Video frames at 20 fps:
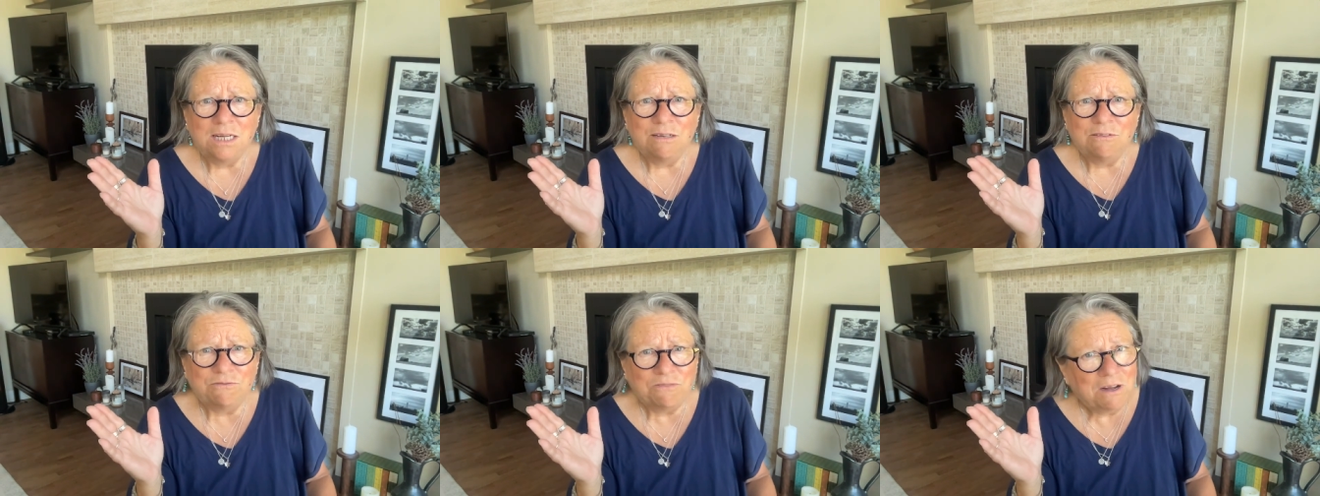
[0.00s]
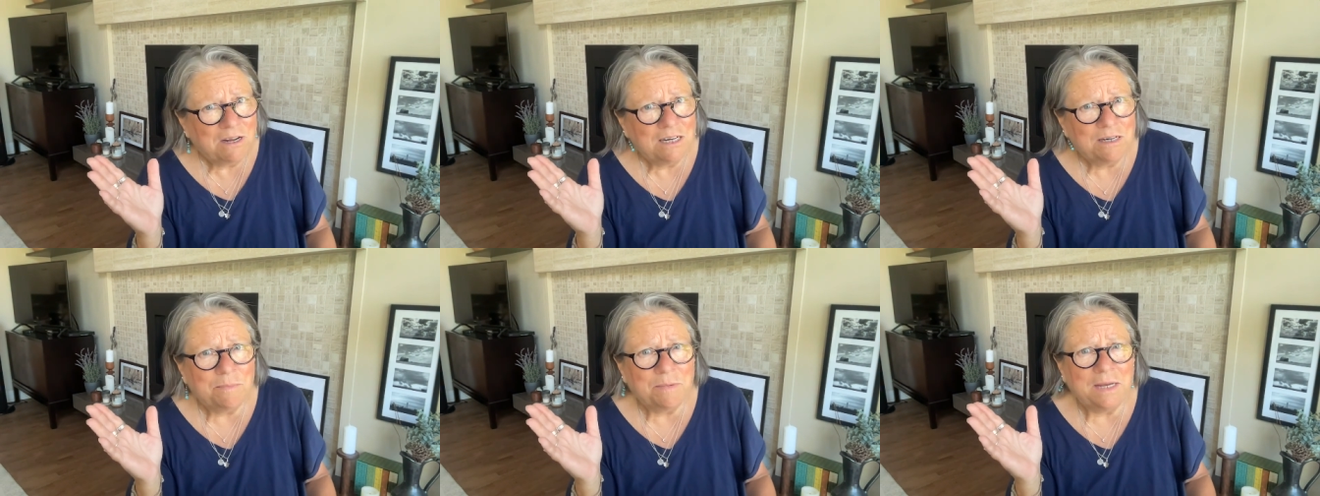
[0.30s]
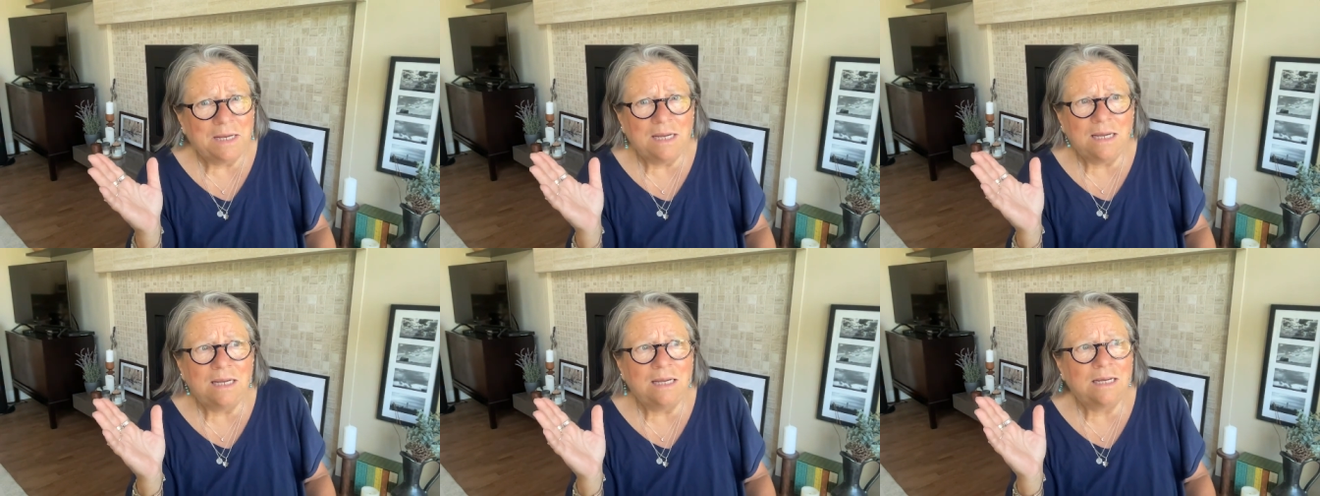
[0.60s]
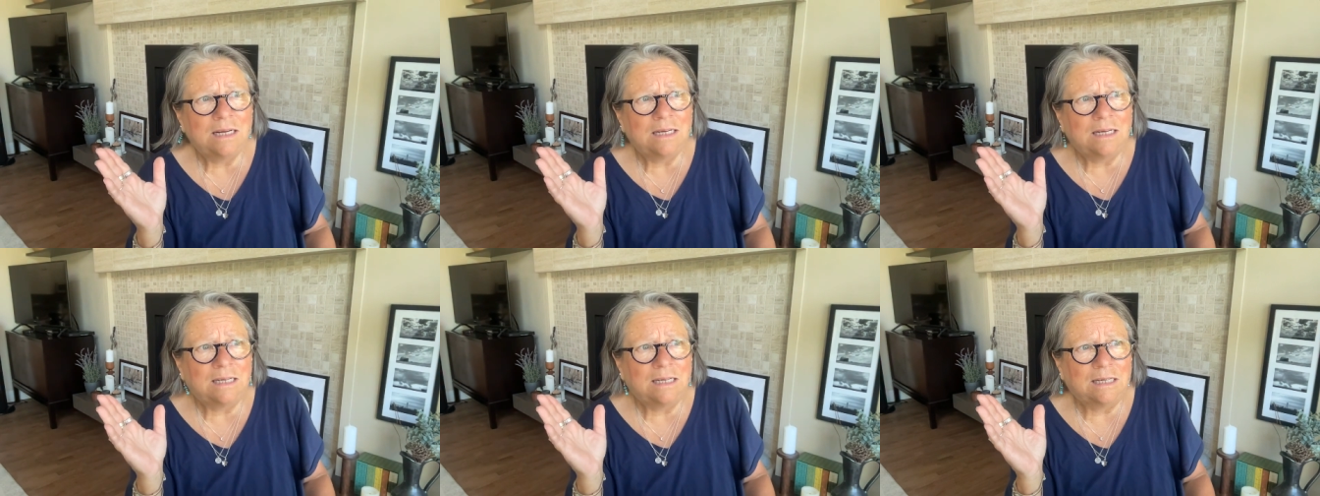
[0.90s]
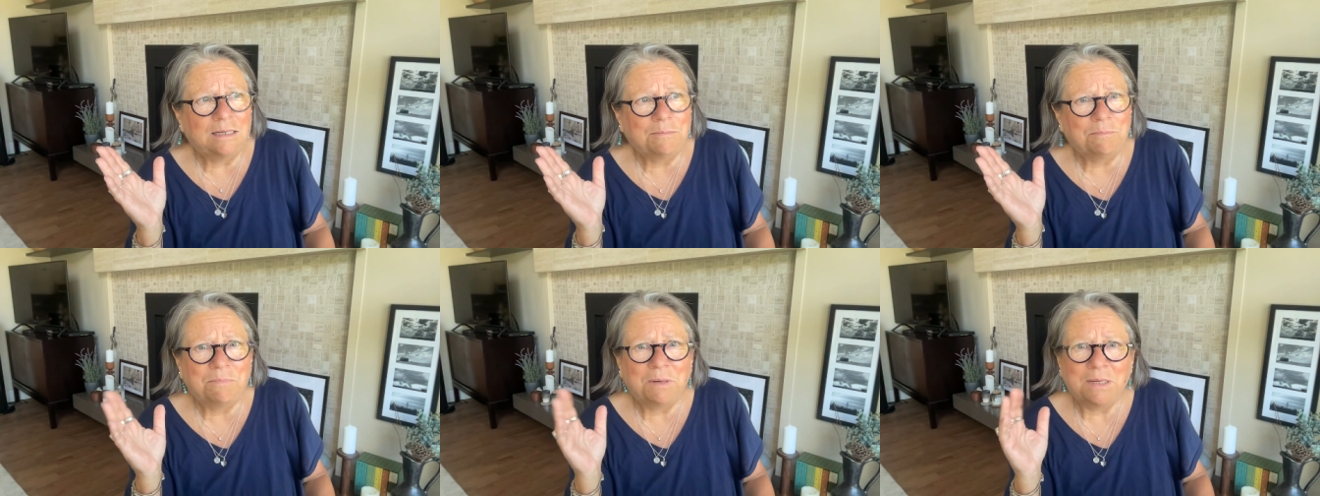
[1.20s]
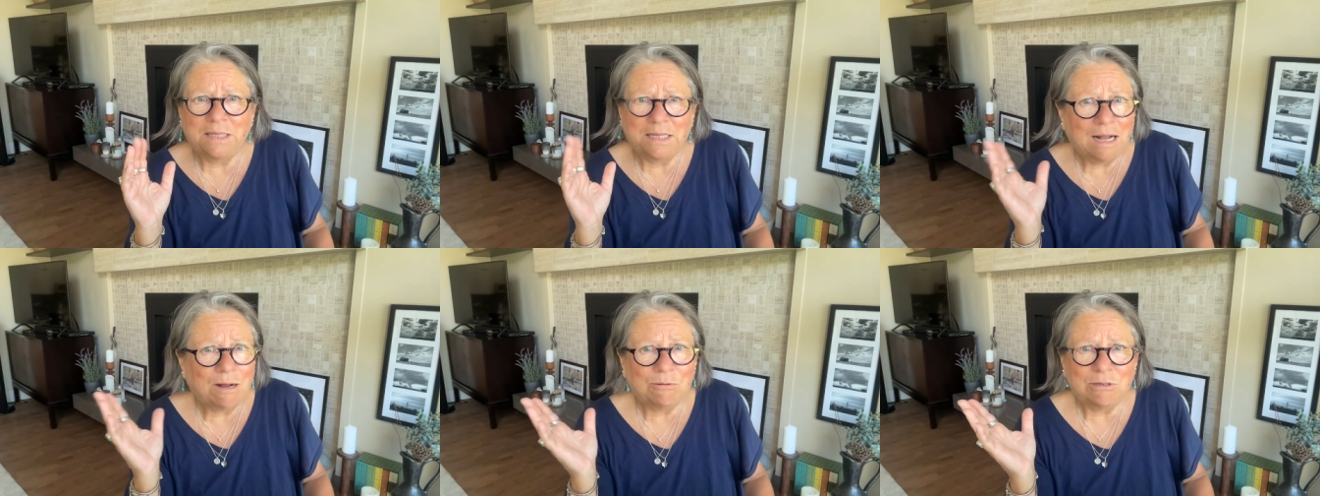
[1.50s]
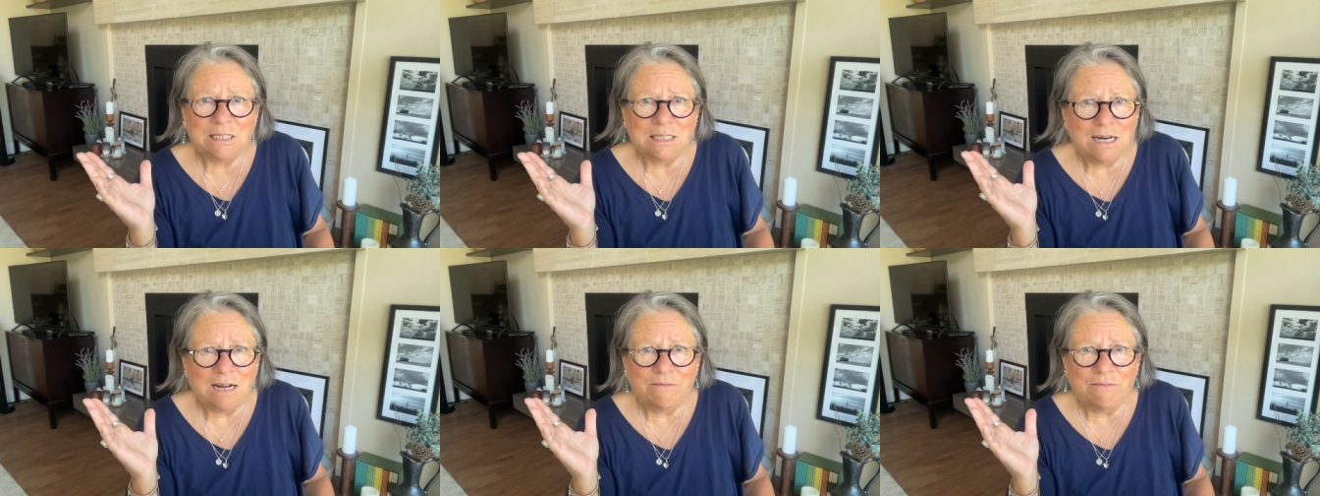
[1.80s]
fund me, um, but that
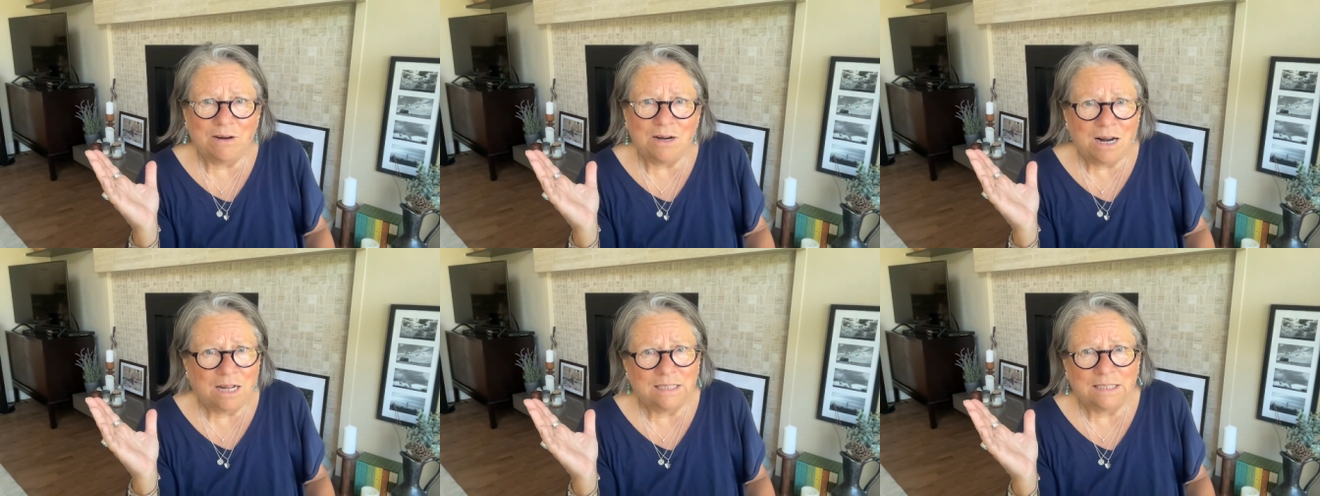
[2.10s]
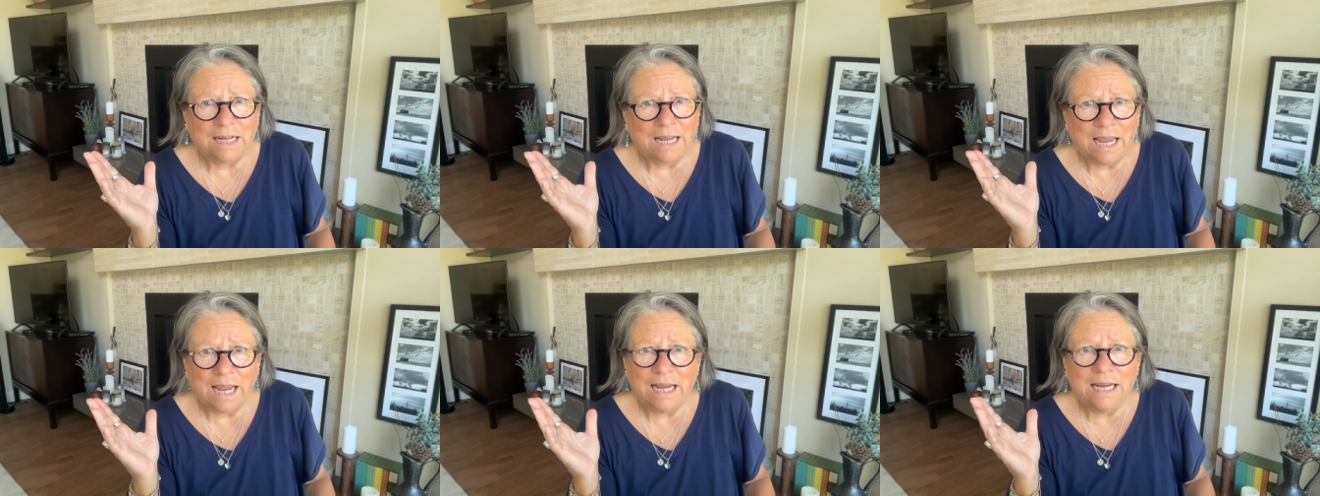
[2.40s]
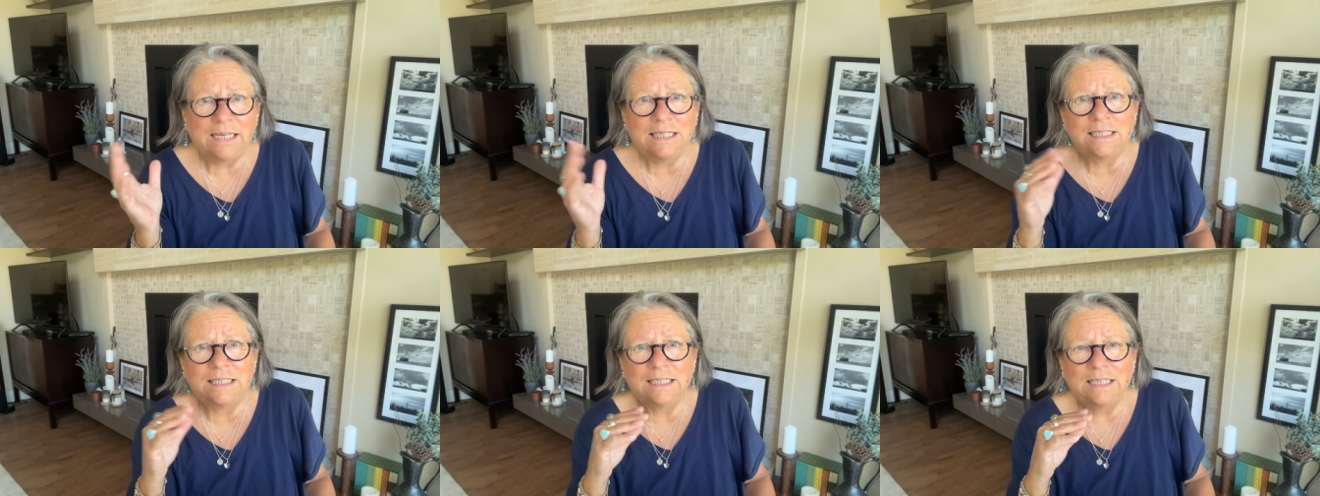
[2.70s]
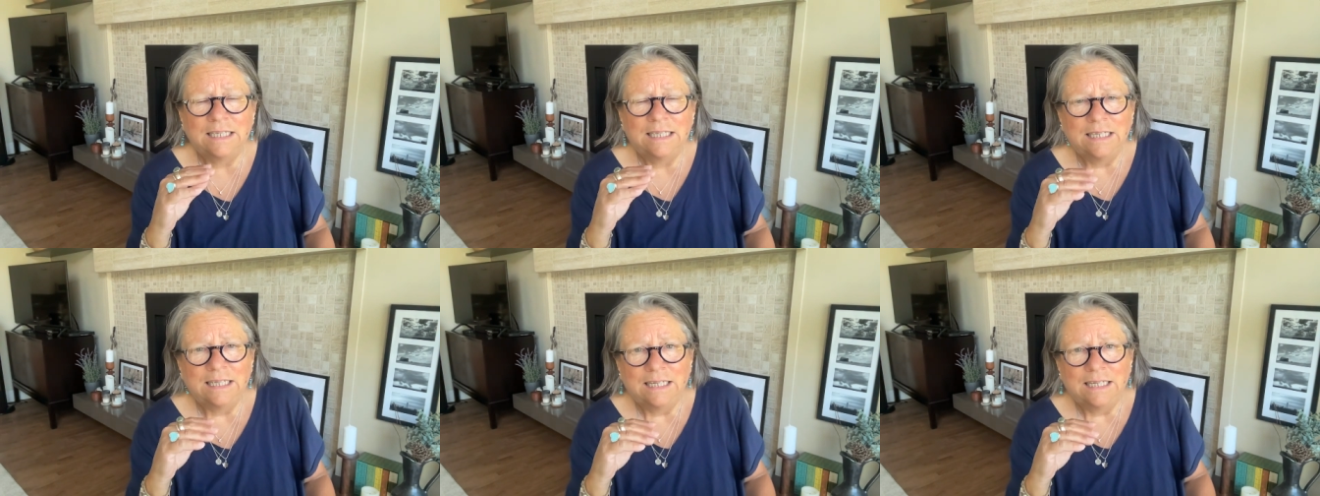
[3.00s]
was never not the case.